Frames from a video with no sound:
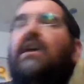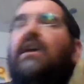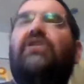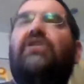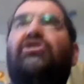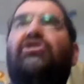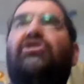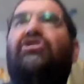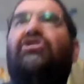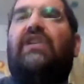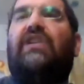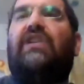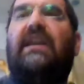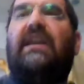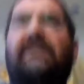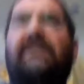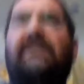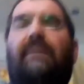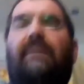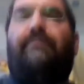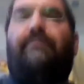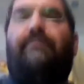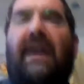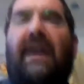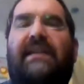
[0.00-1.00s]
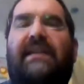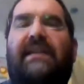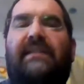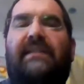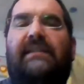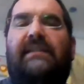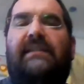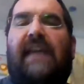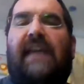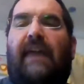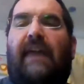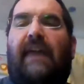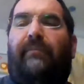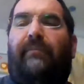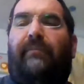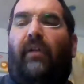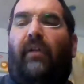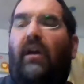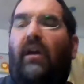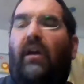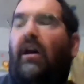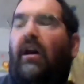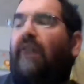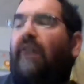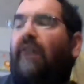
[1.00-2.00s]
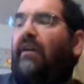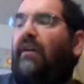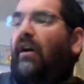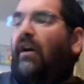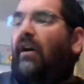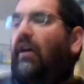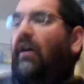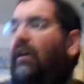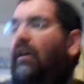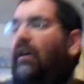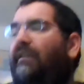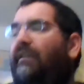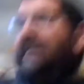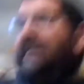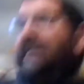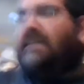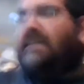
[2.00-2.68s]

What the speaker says: She is the best example of all these